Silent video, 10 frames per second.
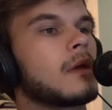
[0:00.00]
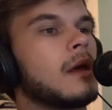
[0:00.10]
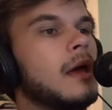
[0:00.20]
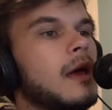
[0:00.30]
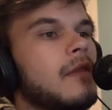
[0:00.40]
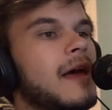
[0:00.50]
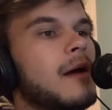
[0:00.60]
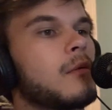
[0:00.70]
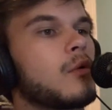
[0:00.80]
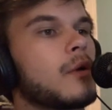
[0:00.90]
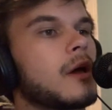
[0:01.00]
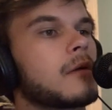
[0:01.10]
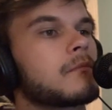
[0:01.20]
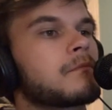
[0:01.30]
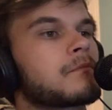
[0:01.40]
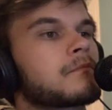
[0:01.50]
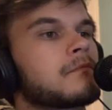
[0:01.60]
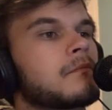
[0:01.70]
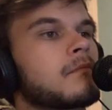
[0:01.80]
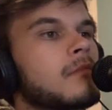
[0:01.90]
And that real quick.
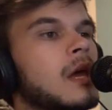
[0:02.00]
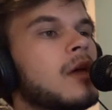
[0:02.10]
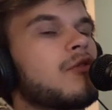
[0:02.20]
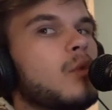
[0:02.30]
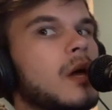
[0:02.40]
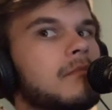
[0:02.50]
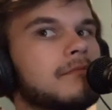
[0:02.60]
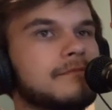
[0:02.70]
Sweet.